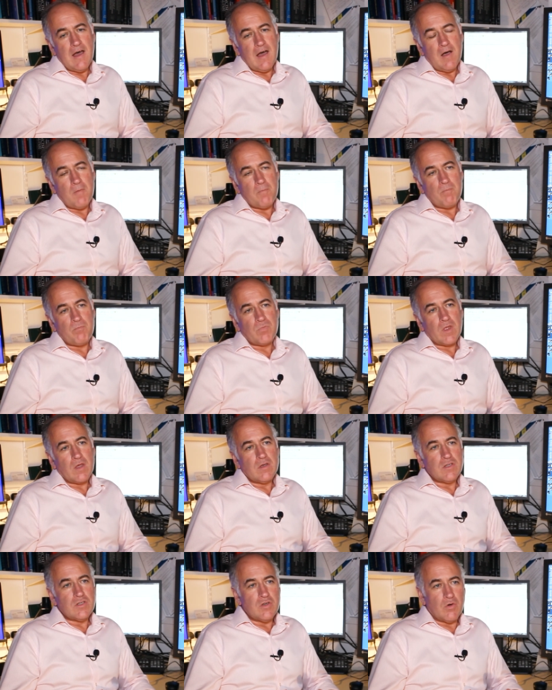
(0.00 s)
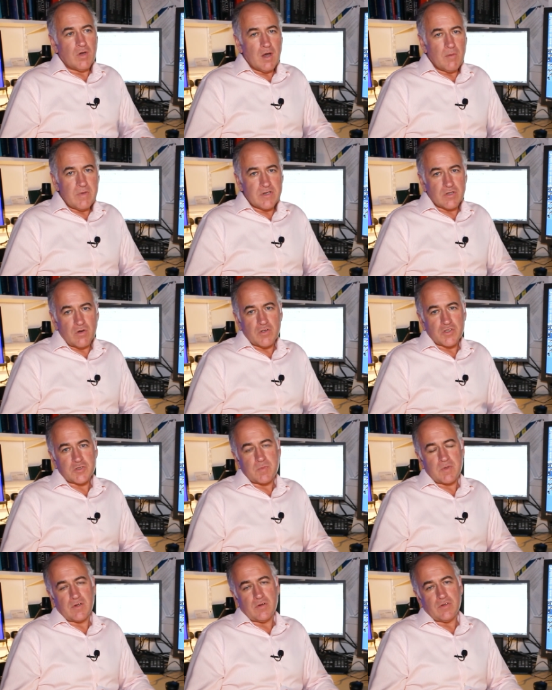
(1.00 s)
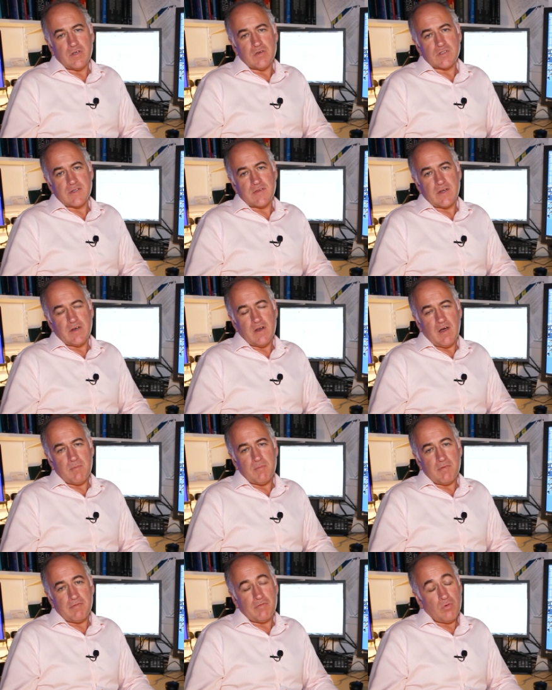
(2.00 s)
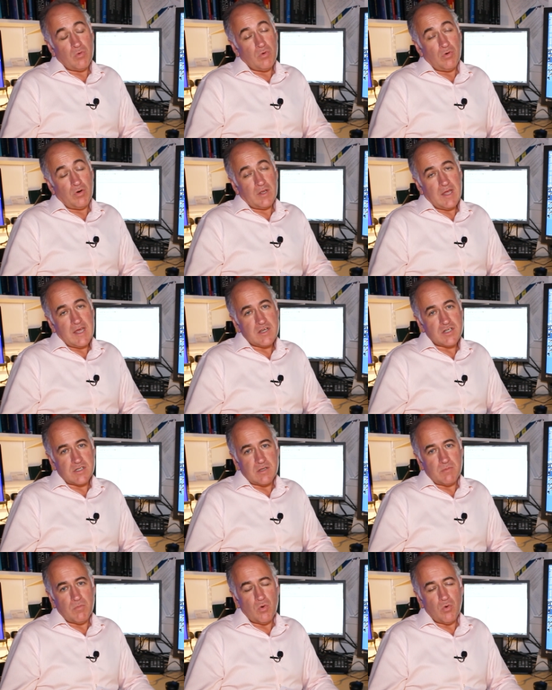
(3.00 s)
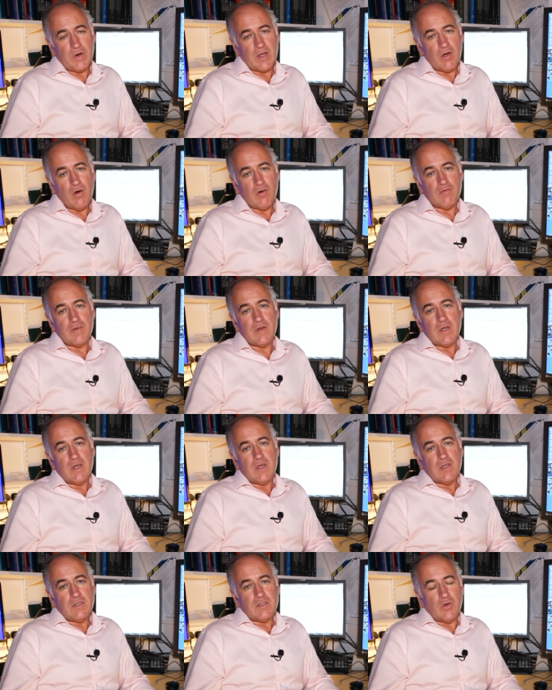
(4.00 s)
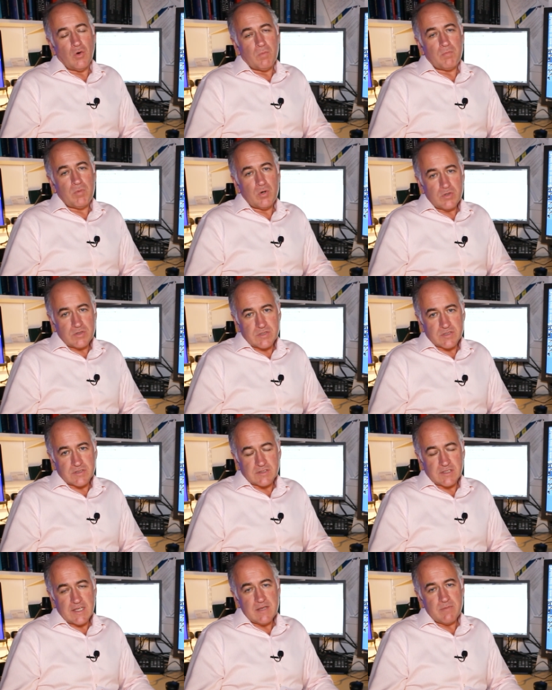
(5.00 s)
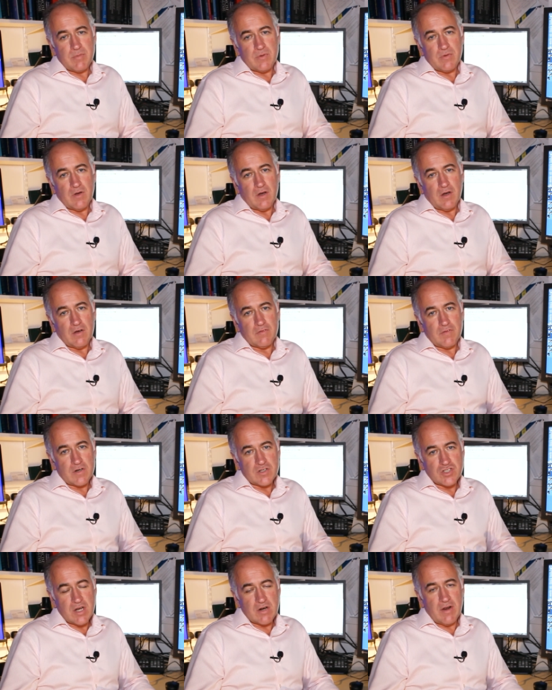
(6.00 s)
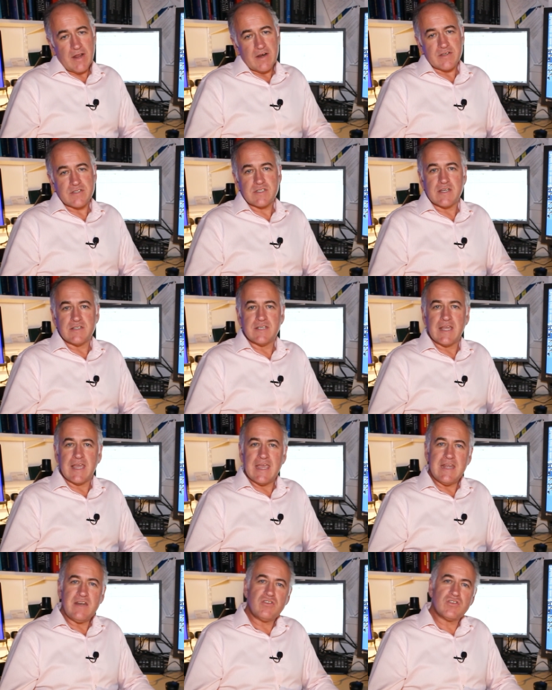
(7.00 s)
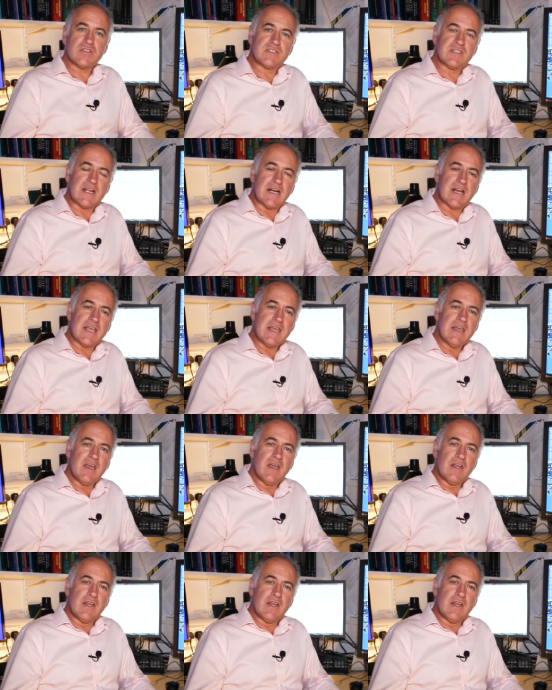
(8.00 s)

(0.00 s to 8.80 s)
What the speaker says: You come into hospital usually the night before or occasionally the morning of. You're put to sleep for a general anaesthetic. Interestingly,